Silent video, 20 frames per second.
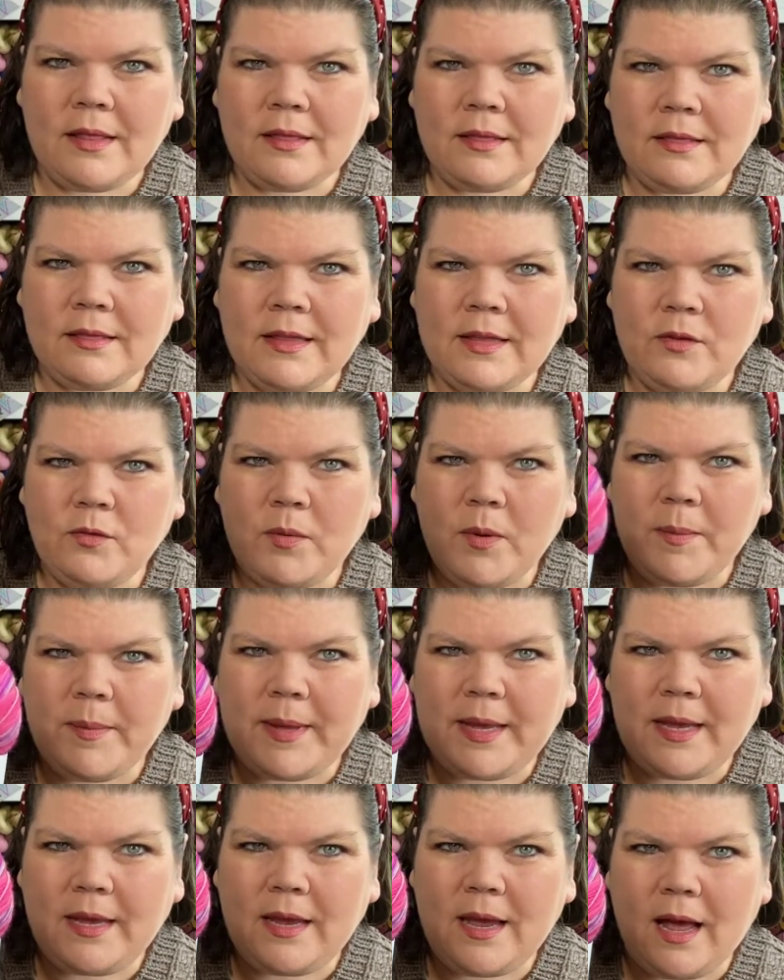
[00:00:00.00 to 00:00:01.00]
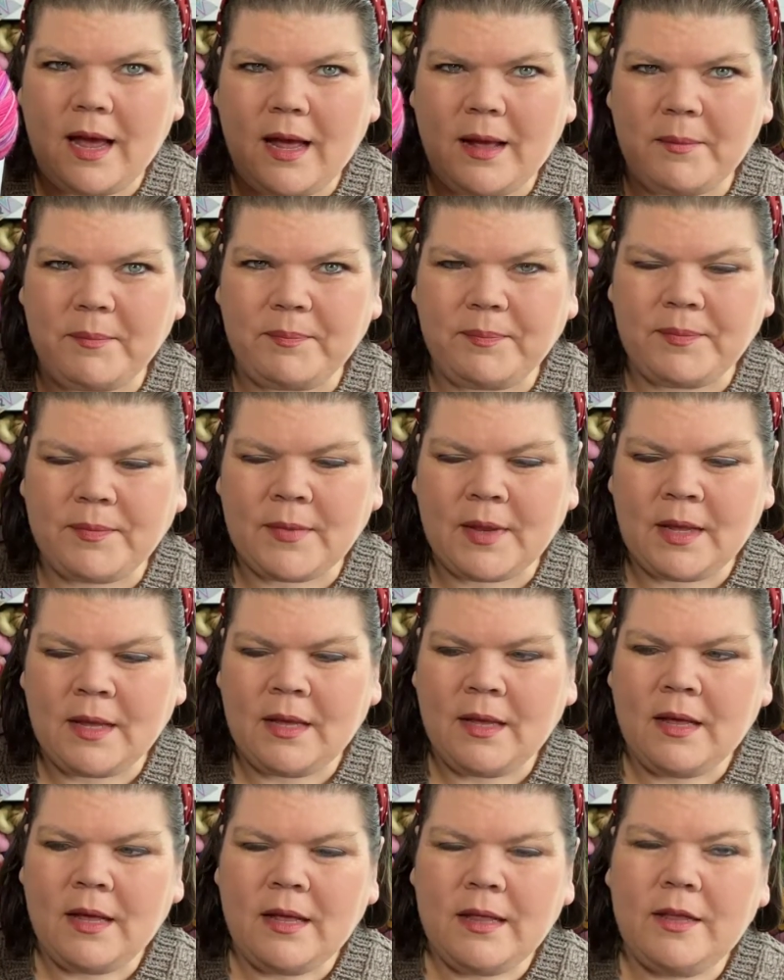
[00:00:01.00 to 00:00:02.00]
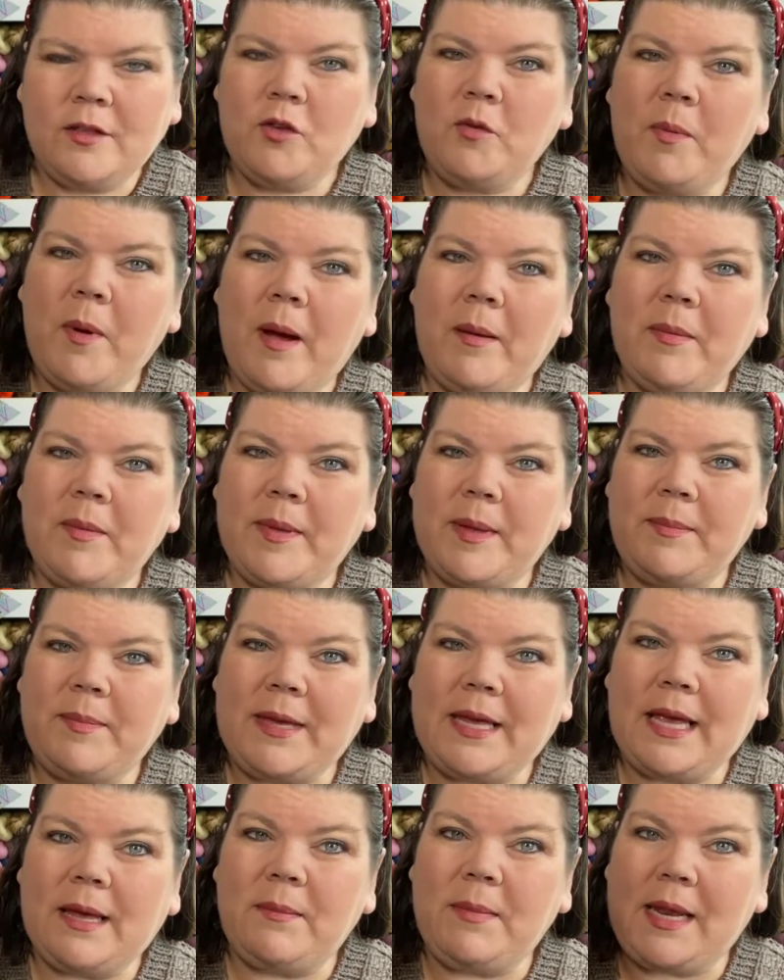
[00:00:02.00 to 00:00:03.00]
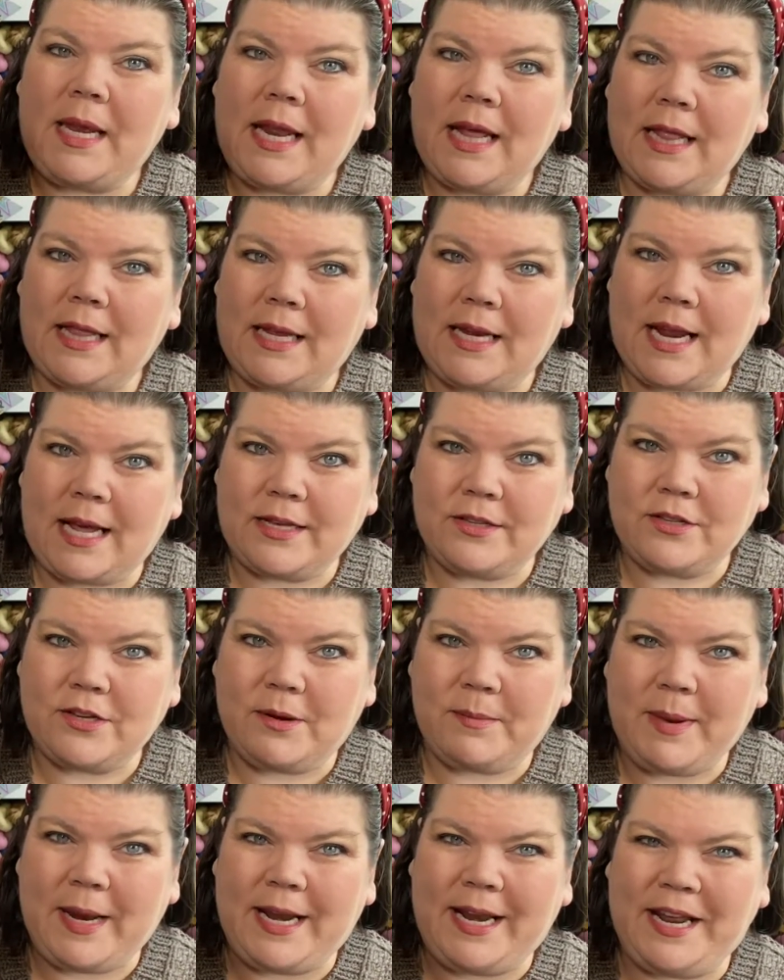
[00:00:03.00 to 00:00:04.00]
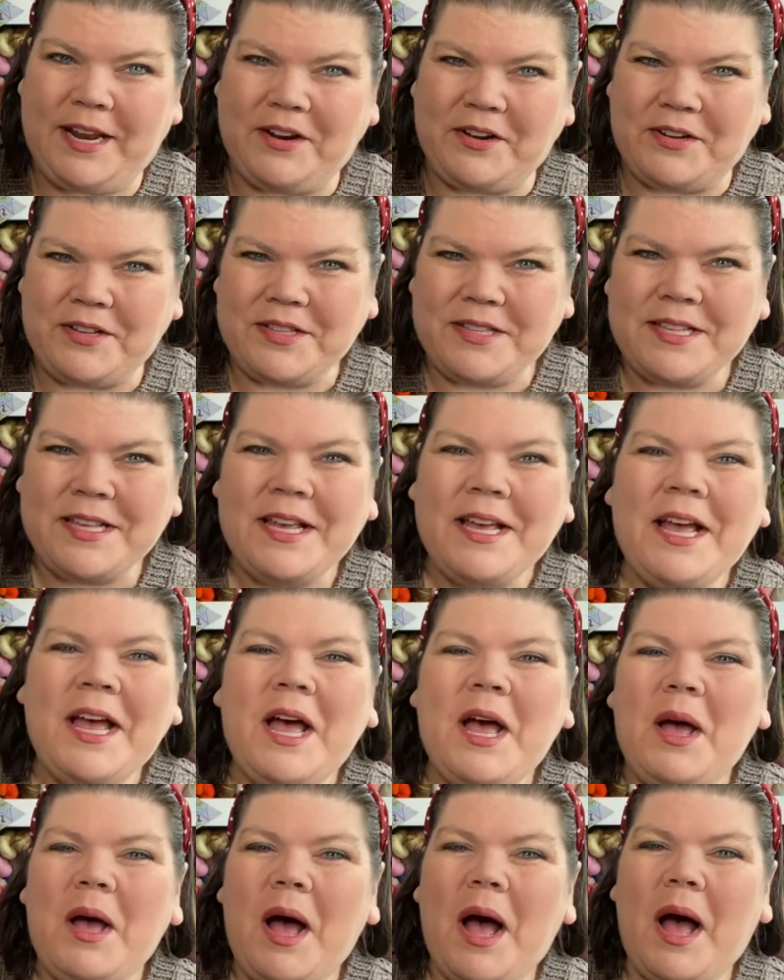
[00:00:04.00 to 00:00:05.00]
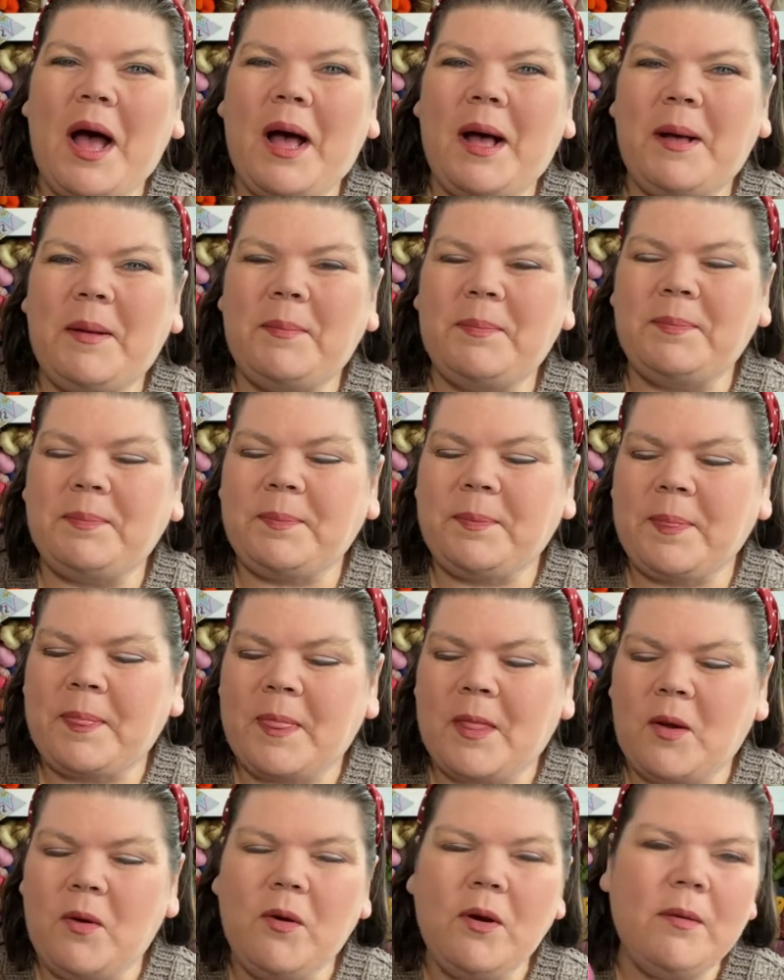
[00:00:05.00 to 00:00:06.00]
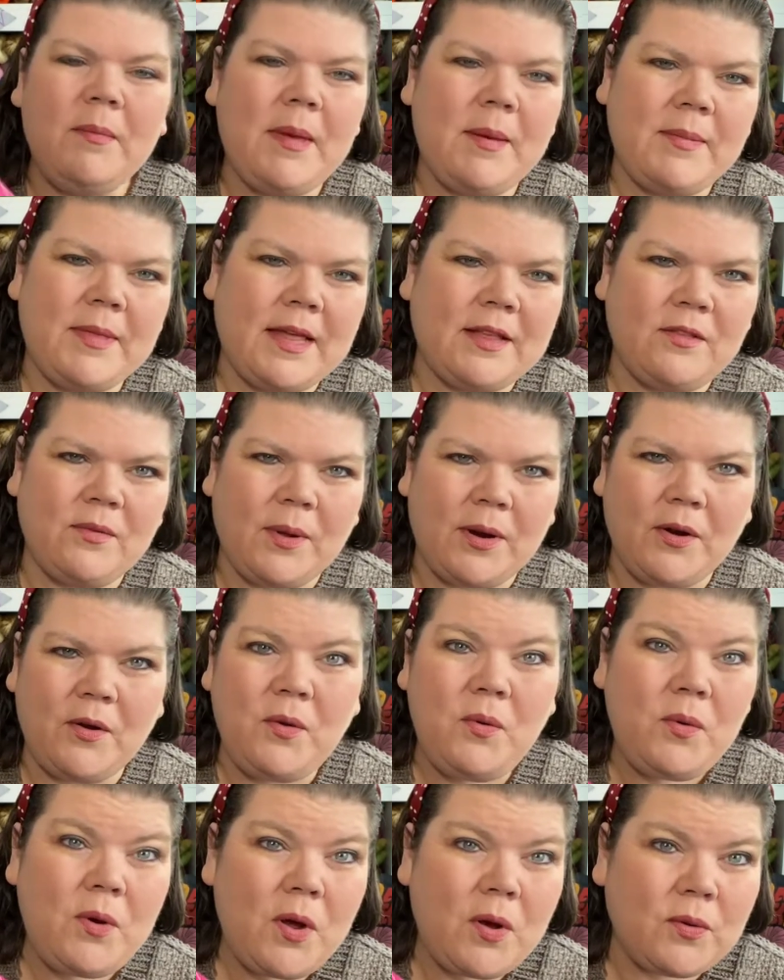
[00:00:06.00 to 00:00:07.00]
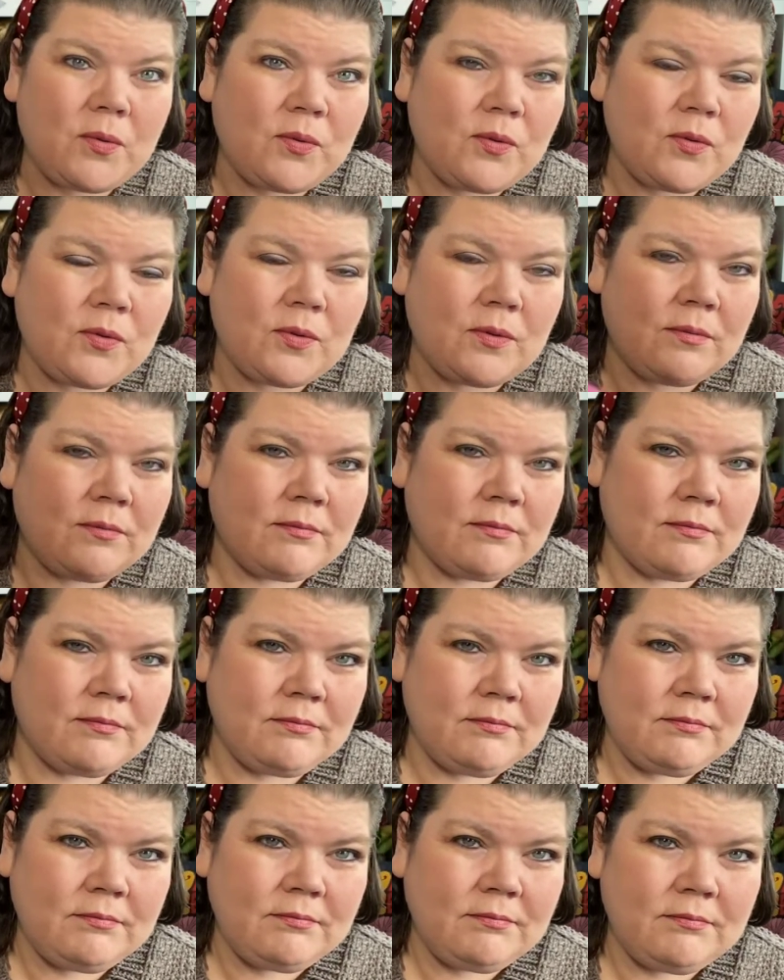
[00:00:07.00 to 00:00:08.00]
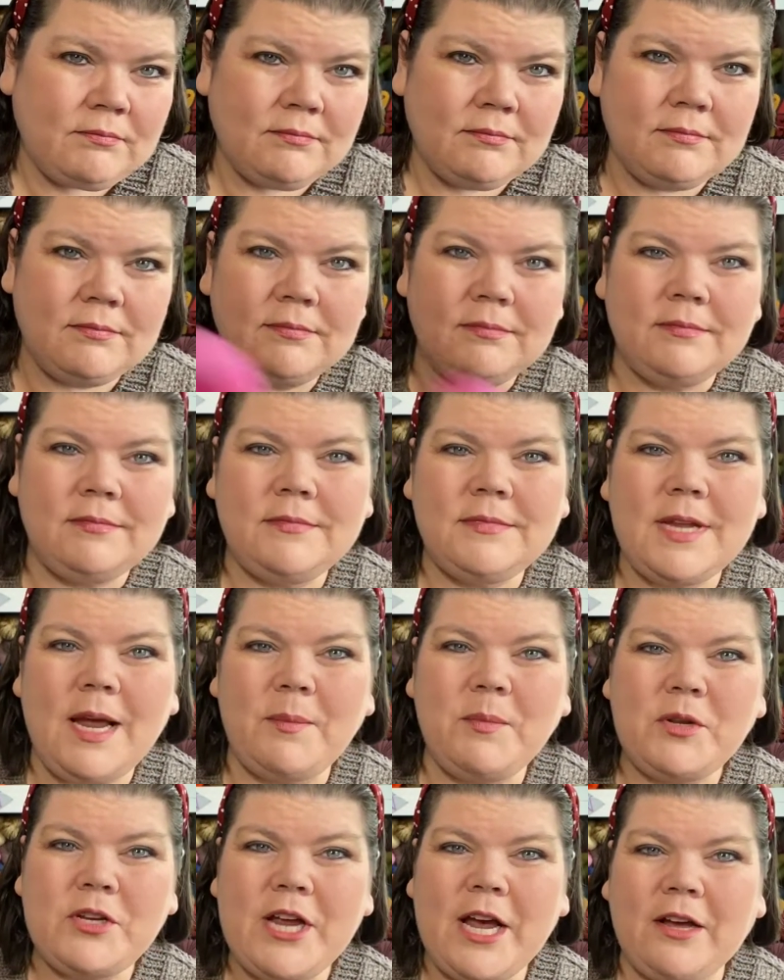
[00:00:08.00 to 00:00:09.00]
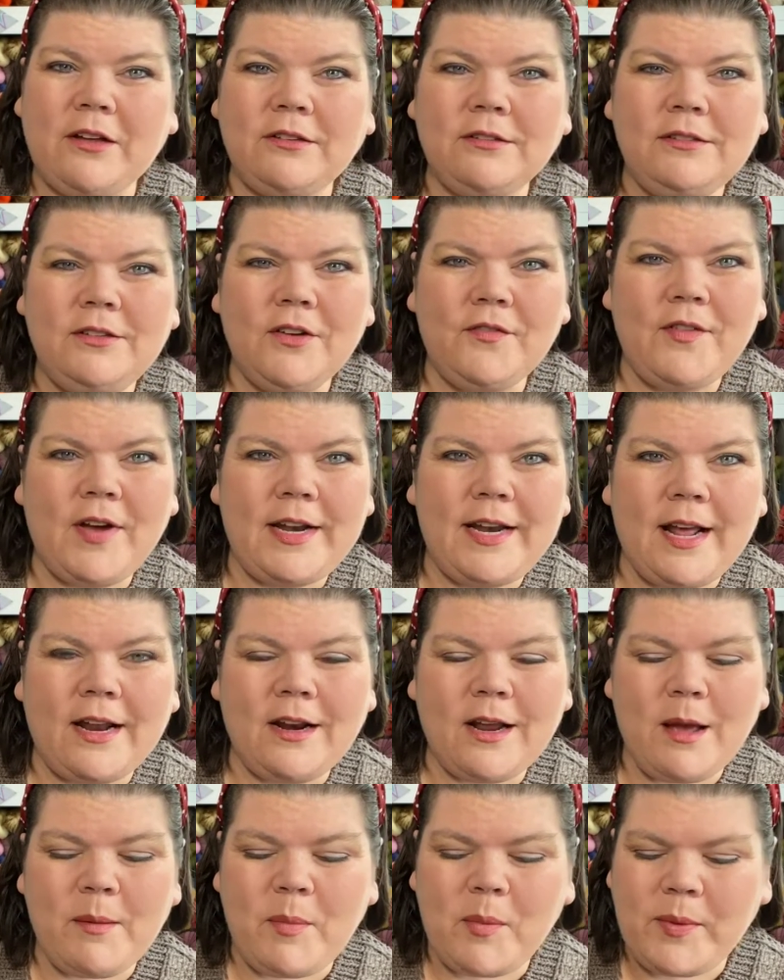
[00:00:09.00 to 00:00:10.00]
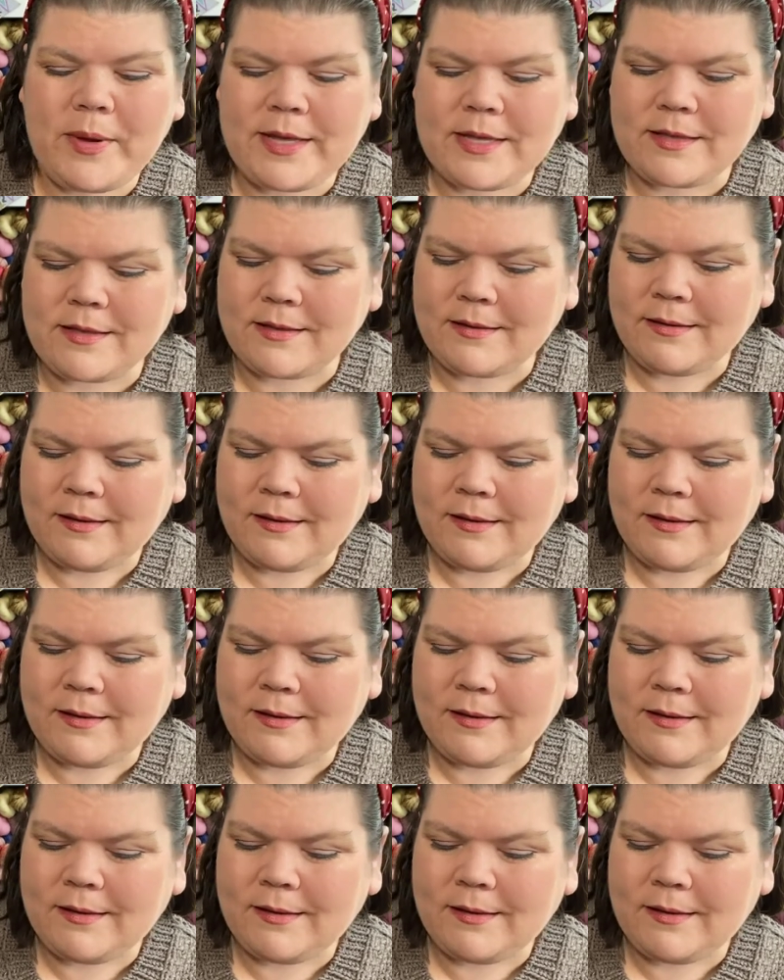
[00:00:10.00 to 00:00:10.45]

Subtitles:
this will be, this will probably be immediately next on my needles. Or maybe that sweater. Who knows? Time will tell. You'll find out in a couple weeks.